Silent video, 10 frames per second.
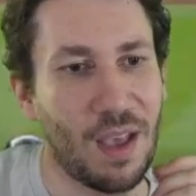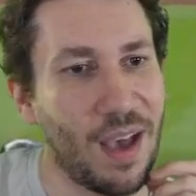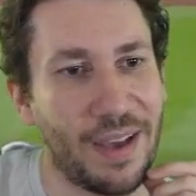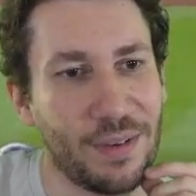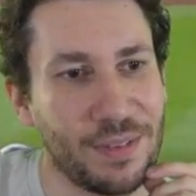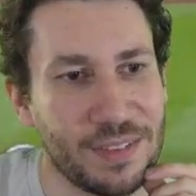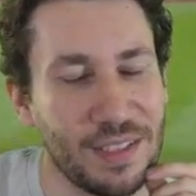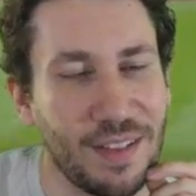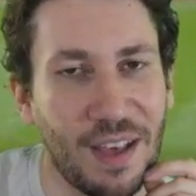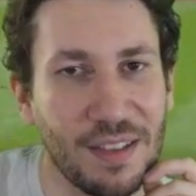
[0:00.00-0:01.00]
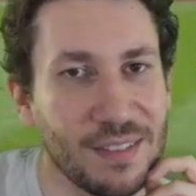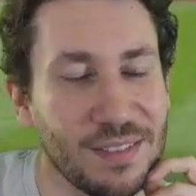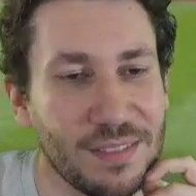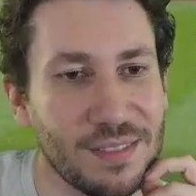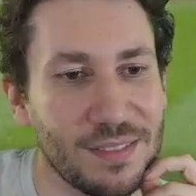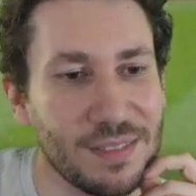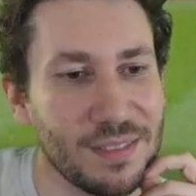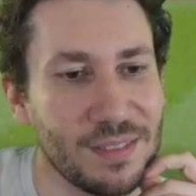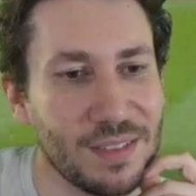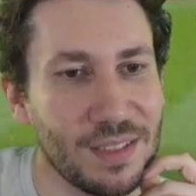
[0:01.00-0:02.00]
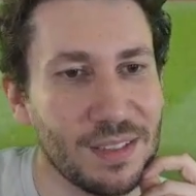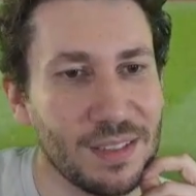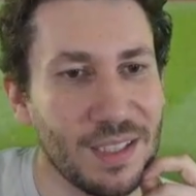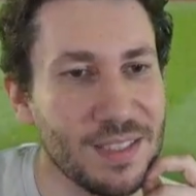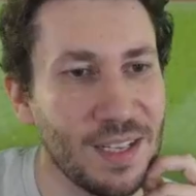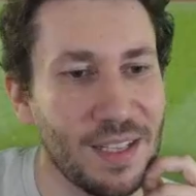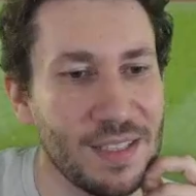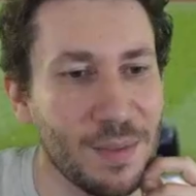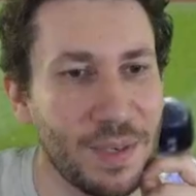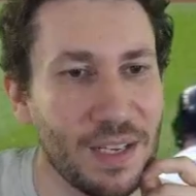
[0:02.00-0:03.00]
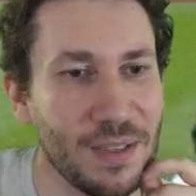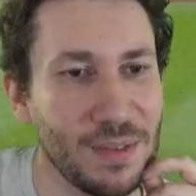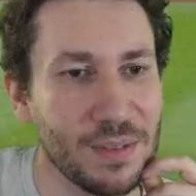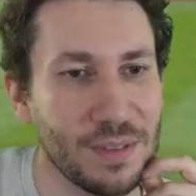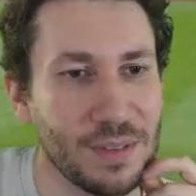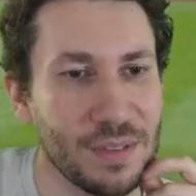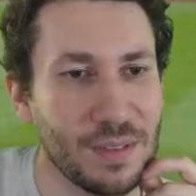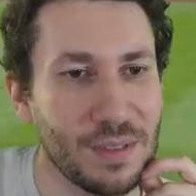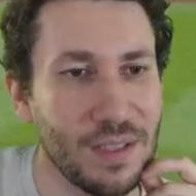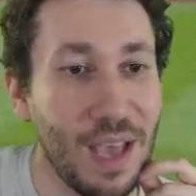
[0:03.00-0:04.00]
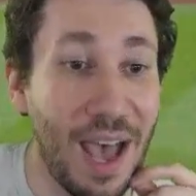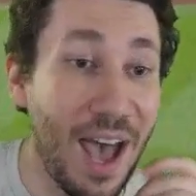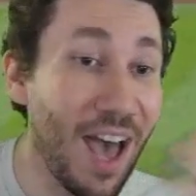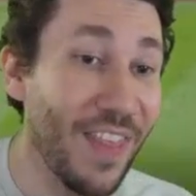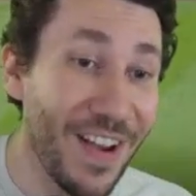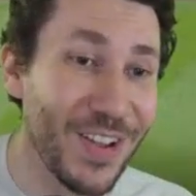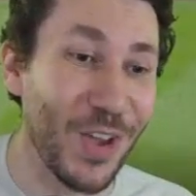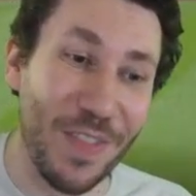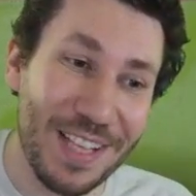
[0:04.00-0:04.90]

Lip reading: I don't dig that. That's not what I do. Ah, there you go.